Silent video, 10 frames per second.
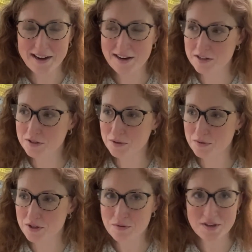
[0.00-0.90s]
and
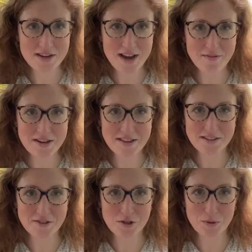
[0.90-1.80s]
also you didn't have
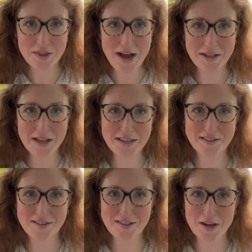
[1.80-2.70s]
anything to do with that, like
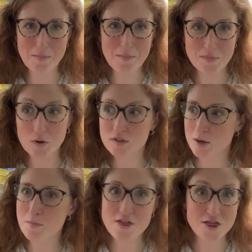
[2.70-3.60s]
some,
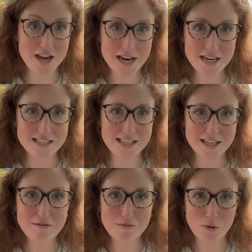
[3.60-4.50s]
something
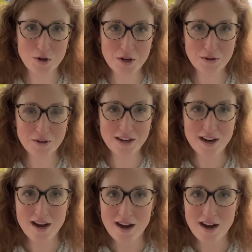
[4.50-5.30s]
did it for you.